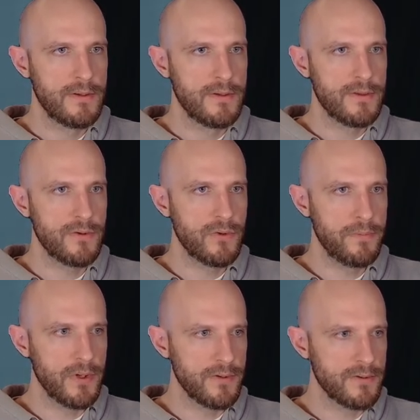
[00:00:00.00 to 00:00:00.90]
They're all
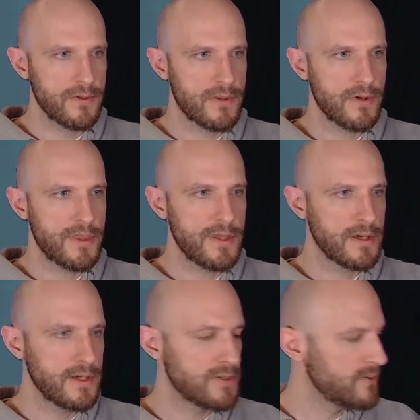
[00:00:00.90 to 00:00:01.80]
blue, so I think
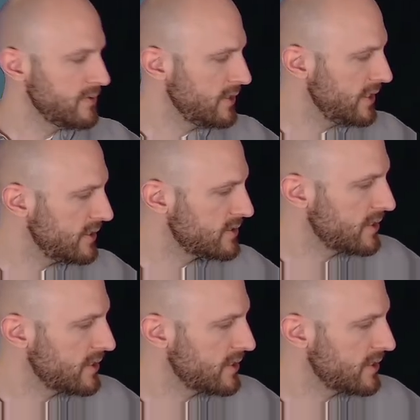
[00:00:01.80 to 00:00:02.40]
I don't need to